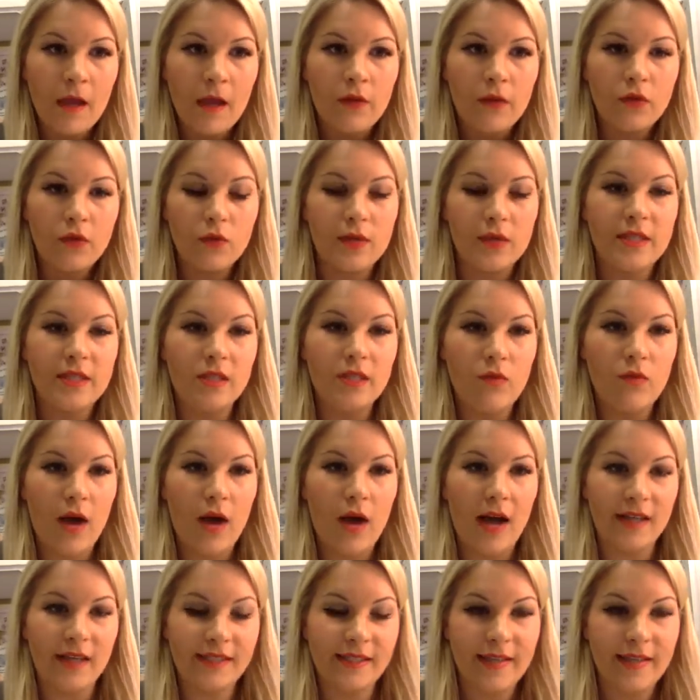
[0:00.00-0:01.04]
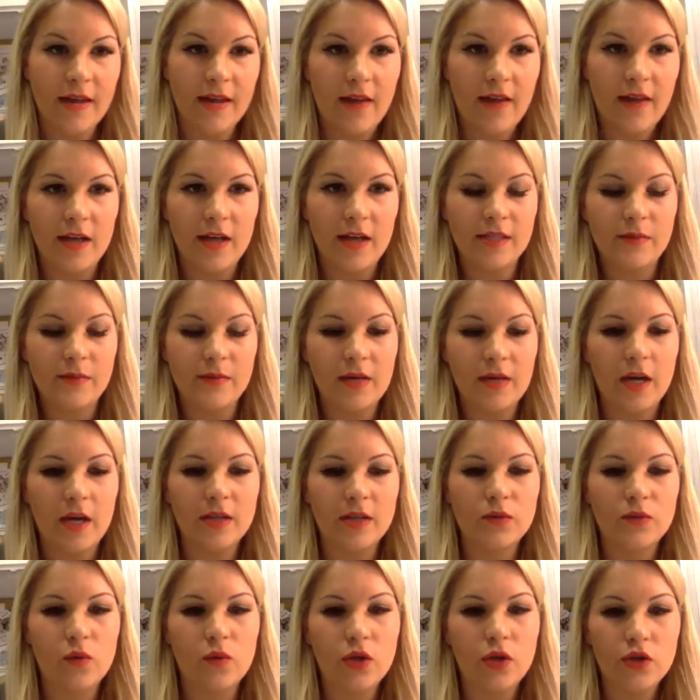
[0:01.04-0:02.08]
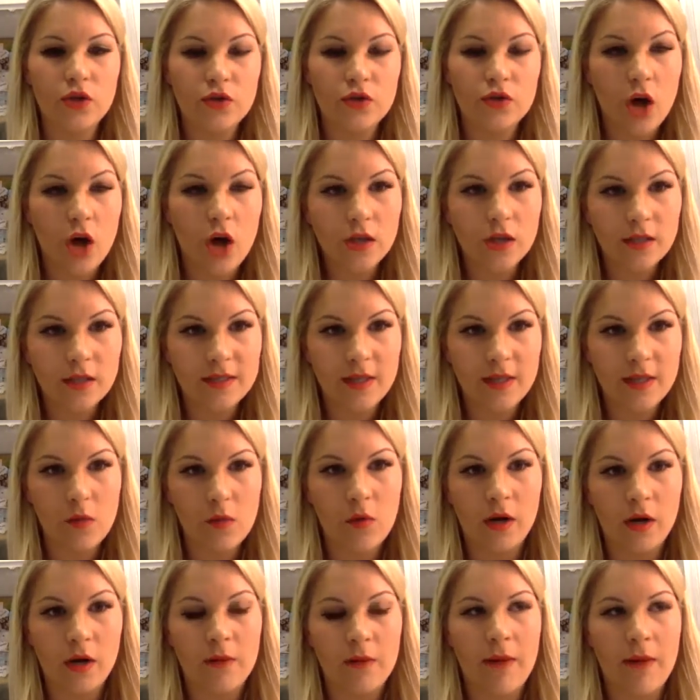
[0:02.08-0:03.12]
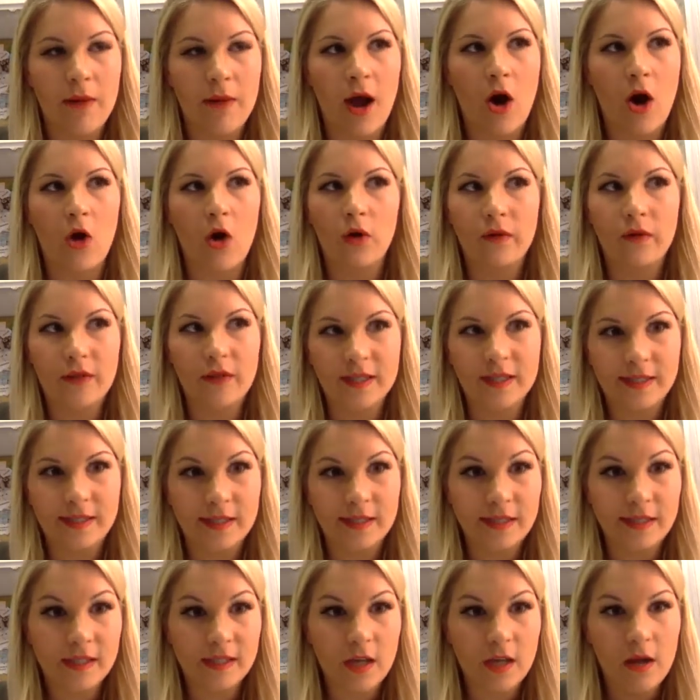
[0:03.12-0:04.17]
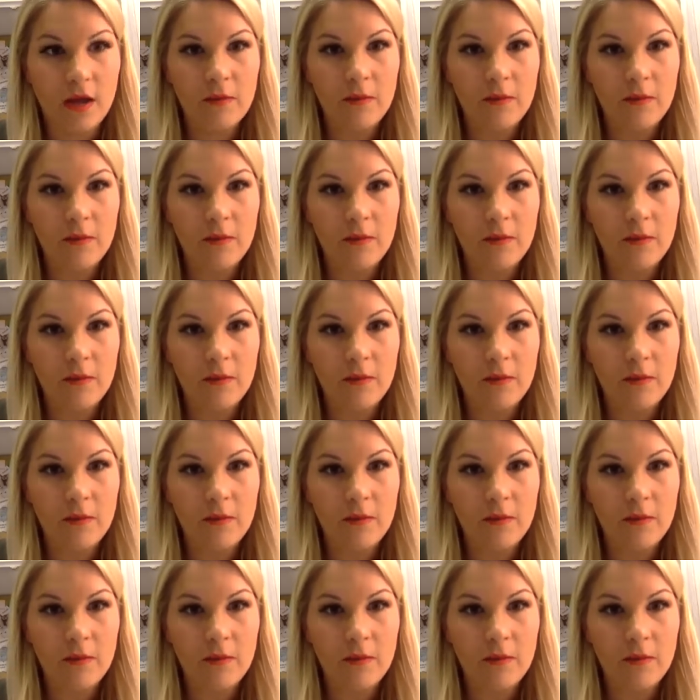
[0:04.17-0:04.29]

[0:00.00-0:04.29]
The reason why I say that is because when you talk to someone about the system,